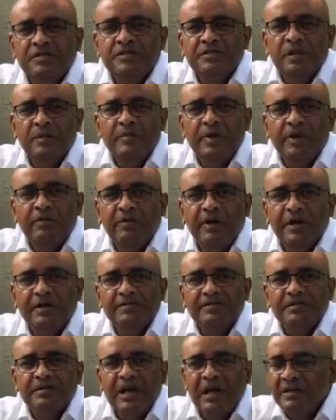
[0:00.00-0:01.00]
some
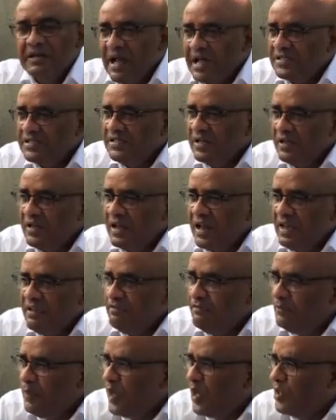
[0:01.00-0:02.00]
areas. And that's the
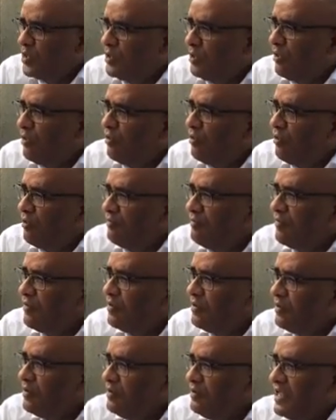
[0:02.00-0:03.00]
lifeblood of
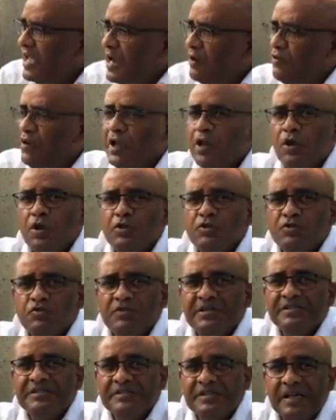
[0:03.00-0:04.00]
the
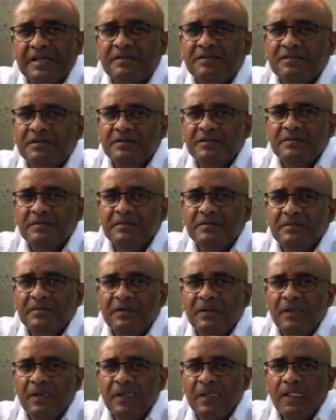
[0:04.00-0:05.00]
agricultural sector.
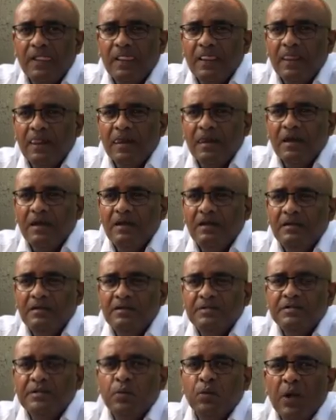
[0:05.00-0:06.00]

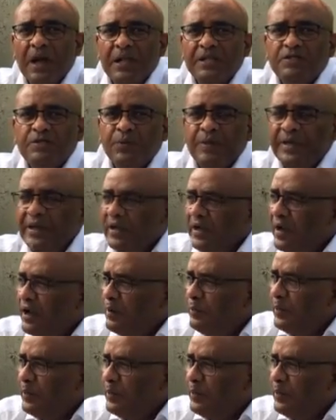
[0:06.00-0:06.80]
So whilst we hear